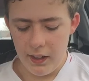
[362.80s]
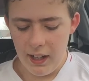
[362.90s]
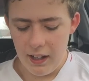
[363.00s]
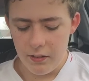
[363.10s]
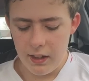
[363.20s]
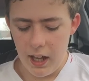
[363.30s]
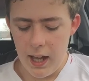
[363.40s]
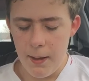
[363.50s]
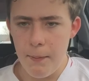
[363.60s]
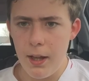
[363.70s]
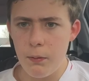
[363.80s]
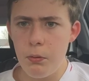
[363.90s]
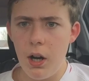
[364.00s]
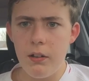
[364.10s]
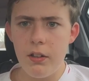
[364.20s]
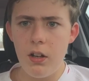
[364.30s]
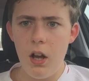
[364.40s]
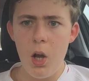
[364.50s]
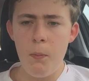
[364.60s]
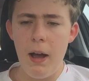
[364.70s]
the next game is Brighton and
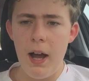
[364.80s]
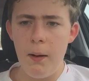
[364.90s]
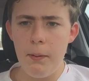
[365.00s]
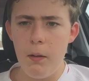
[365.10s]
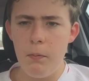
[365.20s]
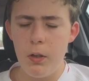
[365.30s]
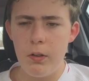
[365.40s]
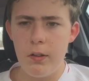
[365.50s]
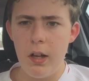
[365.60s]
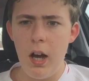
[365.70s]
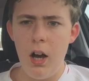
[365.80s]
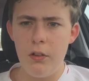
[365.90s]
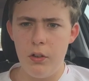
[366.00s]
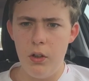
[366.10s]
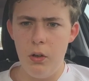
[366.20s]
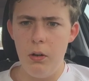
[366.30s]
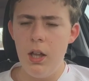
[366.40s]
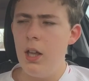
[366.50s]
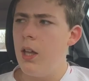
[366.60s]
Hove Albion versus Arsenal.